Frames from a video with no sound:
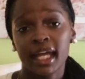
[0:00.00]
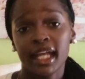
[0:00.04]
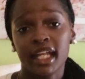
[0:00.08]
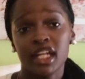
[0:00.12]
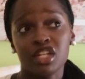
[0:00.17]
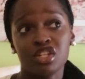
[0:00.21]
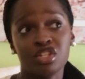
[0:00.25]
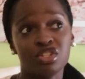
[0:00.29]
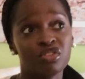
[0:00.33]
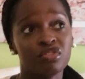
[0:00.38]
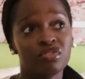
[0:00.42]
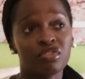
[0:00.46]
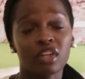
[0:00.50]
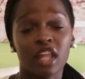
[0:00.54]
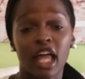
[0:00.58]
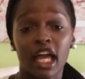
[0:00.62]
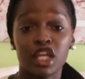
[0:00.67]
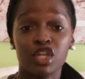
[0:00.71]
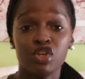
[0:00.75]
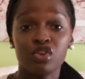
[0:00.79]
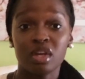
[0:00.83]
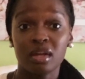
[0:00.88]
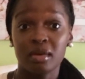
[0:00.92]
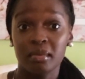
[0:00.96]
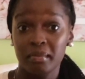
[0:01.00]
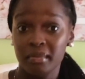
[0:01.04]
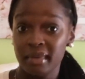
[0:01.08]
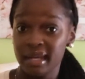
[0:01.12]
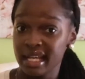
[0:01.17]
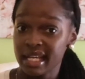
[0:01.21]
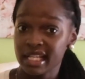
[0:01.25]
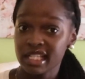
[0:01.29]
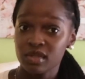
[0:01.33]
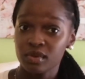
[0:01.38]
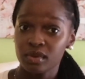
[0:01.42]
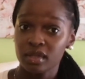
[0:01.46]
Did you feel like you can
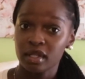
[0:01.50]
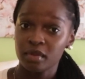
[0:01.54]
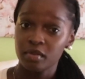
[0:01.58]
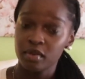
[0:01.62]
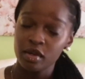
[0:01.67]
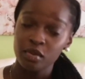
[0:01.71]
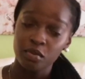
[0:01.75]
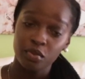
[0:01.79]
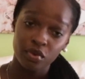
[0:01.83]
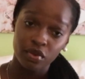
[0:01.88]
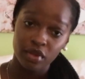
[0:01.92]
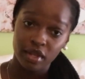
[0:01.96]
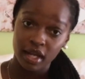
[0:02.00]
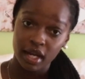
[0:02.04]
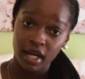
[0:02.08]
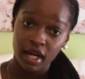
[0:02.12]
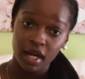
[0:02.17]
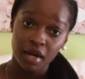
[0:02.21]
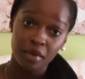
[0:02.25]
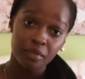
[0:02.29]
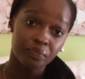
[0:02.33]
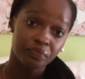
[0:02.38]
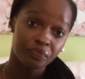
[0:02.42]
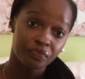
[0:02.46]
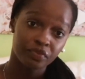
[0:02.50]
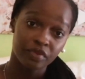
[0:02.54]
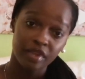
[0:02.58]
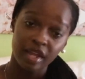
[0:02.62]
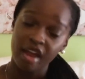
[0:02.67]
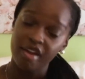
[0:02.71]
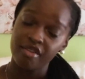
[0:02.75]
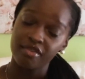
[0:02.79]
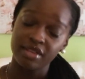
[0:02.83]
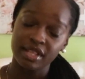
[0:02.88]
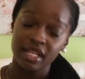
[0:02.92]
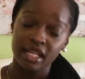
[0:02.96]
mix with the people there?
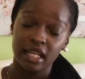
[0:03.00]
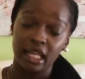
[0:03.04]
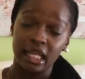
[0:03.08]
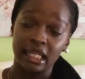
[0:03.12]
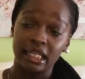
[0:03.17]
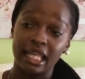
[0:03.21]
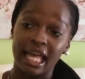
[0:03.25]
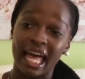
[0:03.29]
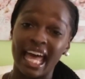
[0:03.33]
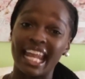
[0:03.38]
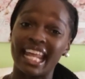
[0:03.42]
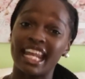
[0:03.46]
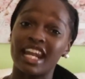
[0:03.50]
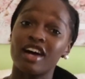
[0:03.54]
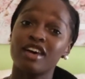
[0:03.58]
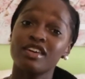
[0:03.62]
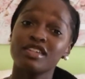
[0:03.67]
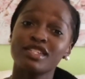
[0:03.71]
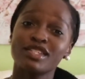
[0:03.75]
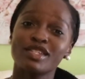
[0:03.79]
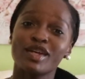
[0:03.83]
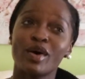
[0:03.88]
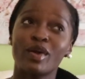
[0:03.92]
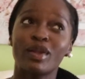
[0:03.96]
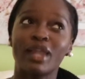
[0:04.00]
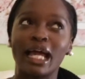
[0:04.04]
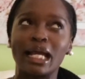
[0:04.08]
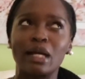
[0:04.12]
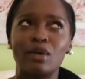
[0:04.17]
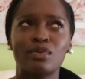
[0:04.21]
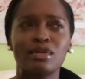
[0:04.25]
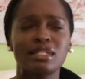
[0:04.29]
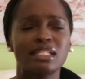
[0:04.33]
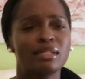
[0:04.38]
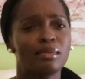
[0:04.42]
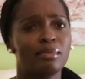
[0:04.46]
Everything like that. And also, like,
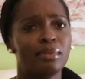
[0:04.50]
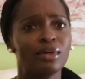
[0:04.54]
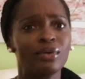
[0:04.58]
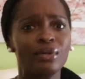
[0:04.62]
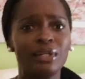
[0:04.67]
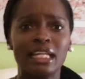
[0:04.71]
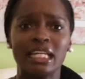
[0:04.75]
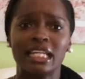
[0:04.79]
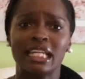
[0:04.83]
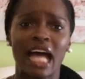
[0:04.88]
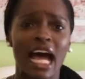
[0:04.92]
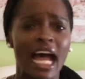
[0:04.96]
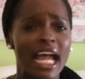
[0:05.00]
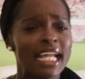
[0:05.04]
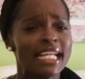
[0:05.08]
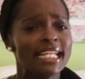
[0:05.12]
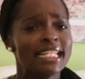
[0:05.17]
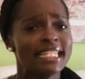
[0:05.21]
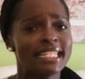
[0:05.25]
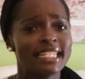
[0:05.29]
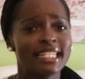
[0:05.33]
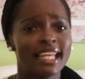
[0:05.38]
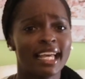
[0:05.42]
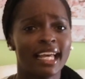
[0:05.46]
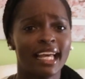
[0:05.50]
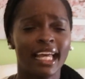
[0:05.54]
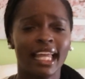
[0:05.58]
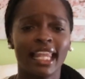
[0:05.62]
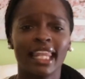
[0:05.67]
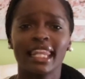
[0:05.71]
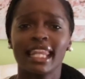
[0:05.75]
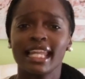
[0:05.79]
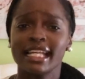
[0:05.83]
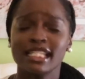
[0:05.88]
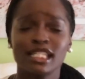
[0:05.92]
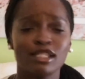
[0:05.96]
was the building nice?
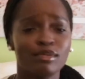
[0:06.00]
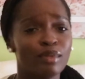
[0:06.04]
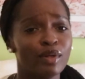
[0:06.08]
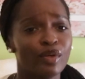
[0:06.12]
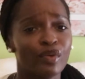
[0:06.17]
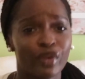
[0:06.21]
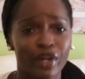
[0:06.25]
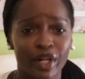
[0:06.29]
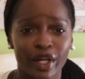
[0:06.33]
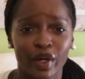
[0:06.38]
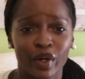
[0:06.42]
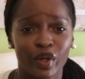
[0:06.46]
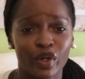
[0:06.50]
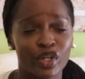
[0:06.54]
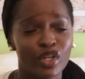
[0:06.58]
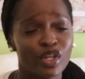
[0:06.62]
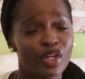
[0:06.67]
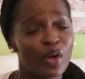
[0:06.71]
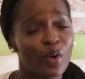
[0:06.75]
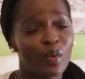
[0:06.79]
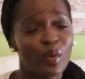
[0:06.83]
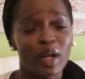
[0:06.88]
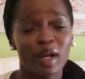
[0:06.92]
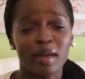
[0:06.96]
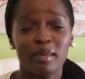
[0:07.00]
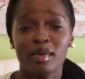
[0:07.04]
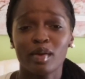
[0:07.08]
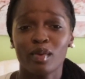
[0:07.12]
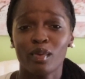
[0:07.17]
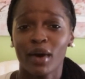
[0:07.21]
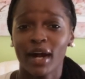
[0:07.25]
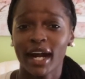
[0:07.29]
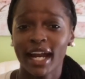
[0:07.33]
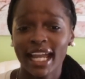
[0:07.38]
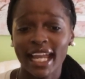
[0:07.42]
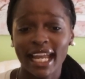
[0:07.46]
Let's be real. You don't want to be
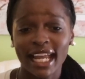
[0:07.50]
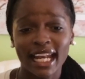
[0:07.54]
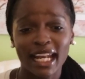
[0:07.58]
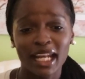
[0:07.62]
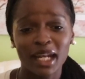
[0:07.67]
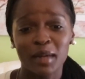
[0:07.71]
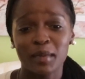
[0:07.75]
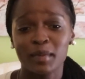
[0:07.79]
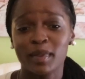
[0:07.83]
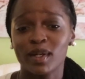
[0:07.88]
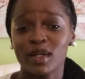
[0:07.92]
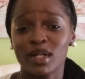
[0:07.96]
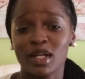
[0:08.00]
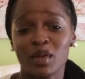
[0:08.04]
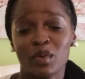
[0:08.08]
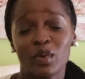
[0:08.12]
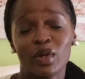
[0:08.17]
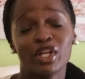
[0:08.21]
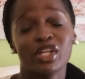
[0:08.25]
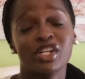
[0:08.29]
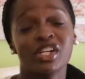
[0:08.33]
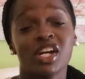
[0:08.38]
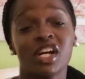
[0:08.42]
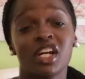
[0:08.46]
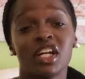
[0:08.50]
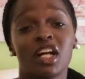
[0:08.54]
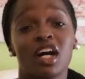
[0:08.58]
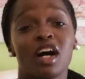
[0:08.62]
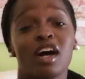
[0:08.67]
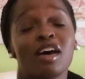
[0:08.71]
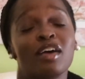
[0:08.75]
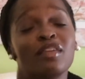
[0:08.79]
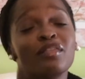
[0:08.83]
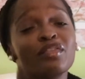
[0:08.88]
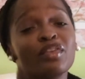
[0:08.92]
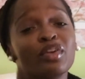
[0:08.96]
working in a building where you're
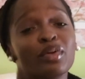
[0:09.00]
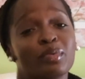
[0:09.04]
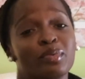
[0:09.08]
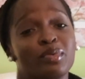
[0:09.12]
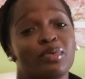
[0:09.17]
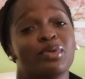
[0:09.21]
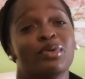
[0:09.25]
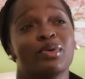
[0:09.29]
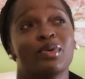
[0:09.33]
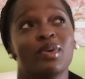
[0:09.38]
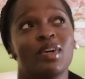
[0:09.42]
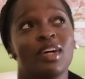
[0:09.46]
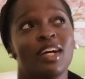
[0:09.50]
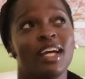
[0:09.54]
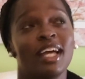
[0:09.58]
uncomfortable.